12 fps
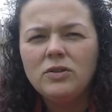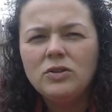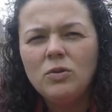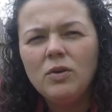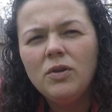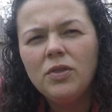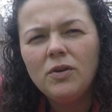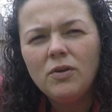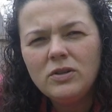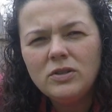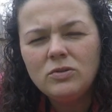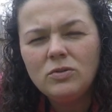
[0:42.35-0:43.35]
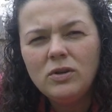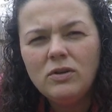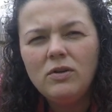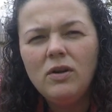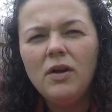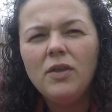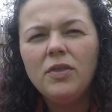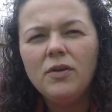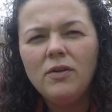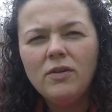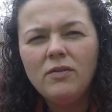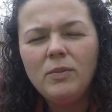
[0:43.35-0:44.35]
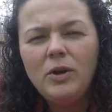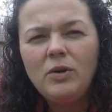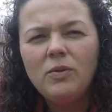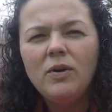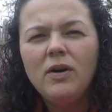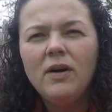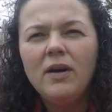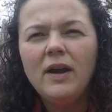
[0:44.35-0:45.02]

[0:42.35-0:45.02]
So a third of soil, a third of manure,